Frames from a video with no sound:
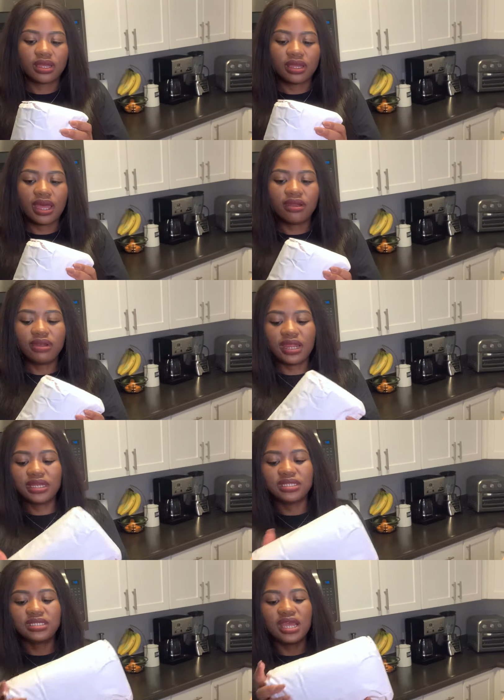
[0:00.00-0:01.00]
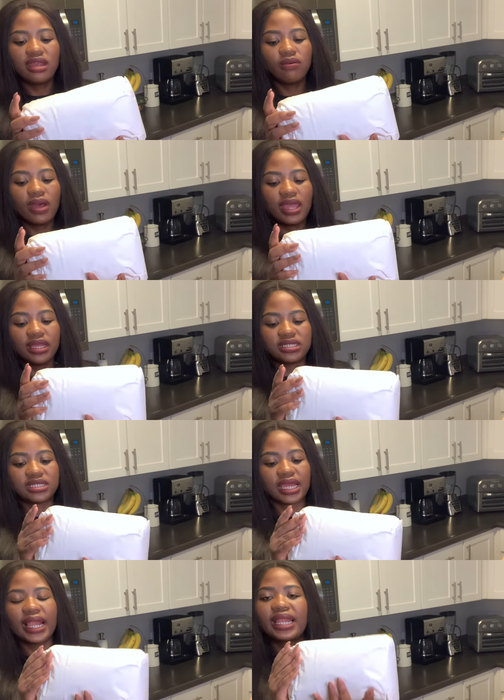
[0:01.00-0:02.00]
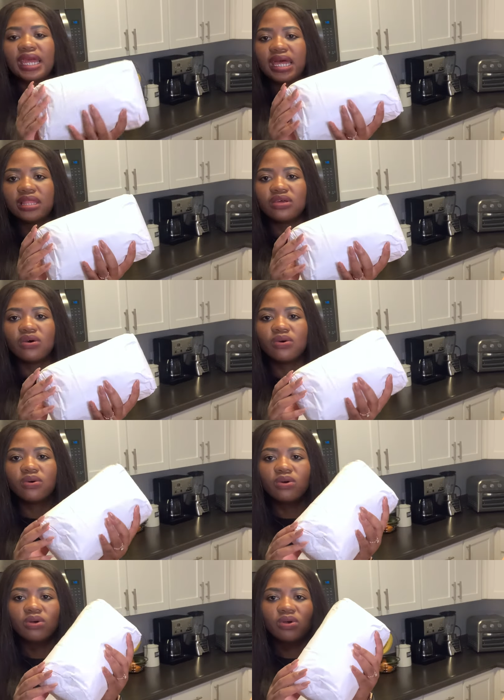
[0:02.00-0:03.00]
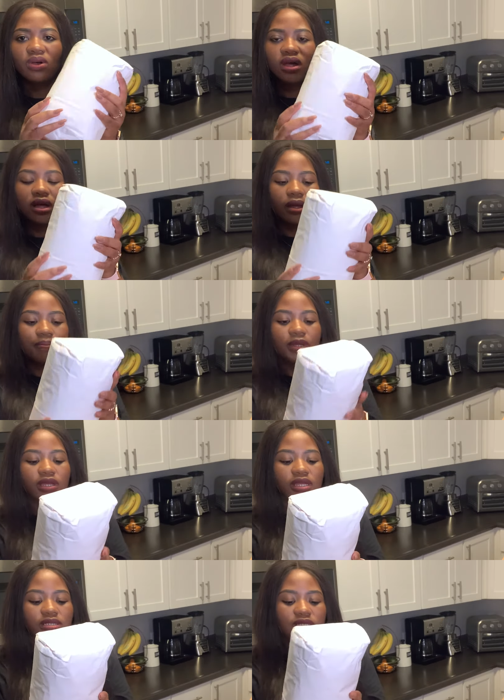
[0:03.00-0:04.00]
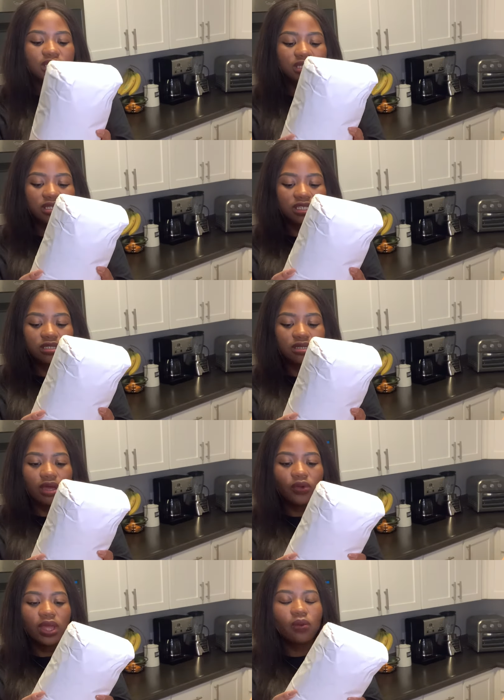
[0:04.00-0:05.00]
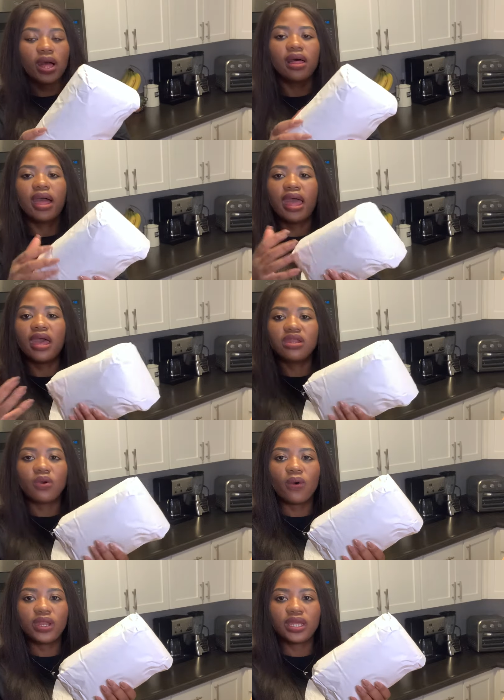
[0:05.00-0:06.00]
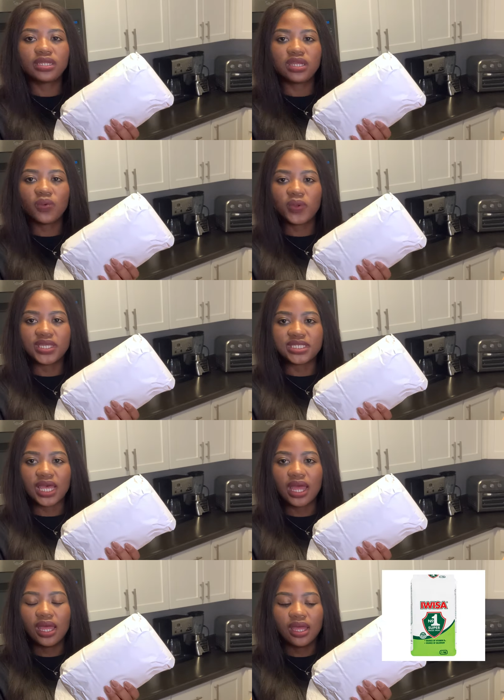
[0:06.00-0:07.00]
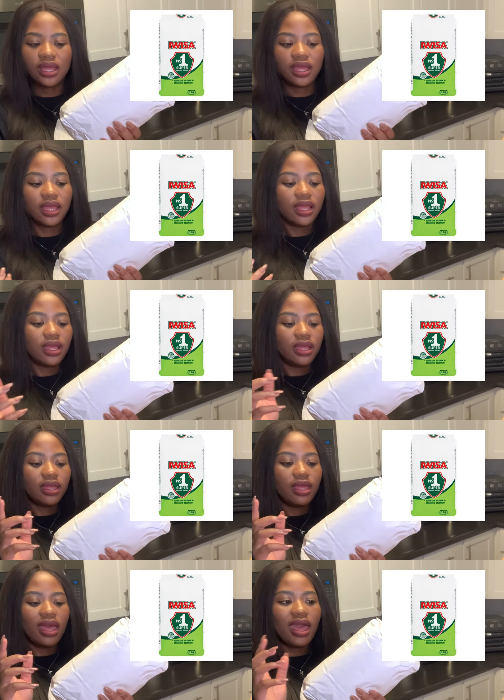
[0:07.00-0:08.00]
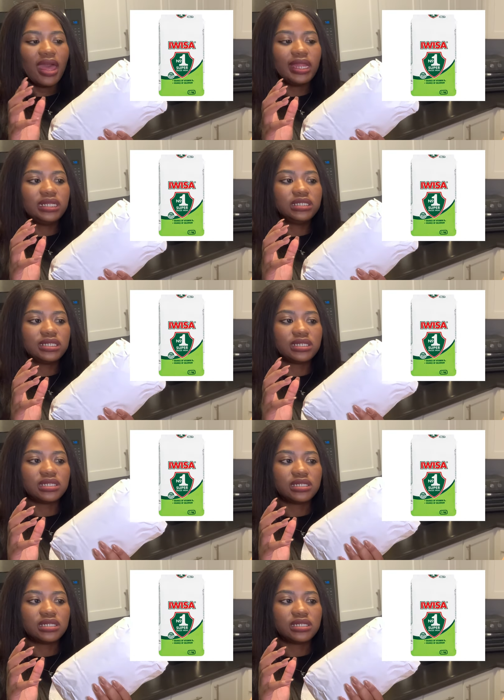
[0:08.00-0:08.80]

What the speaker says: don't understand why it's clear though, because this is okay. Well, I had ordered Iwisa and